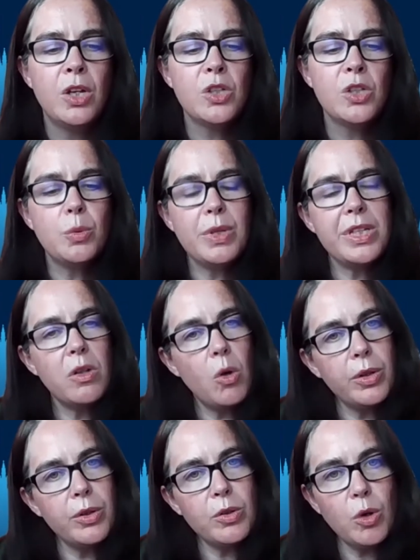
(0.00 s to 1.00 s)
So we did
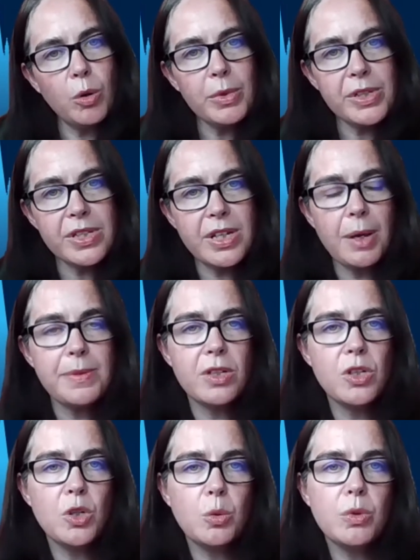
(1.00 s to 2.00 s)
all the normal steps
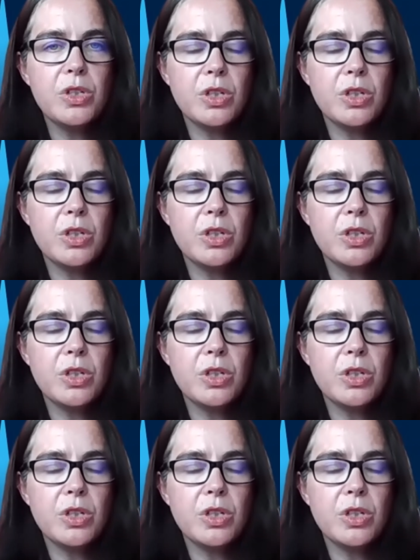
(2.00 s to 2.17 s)
that you would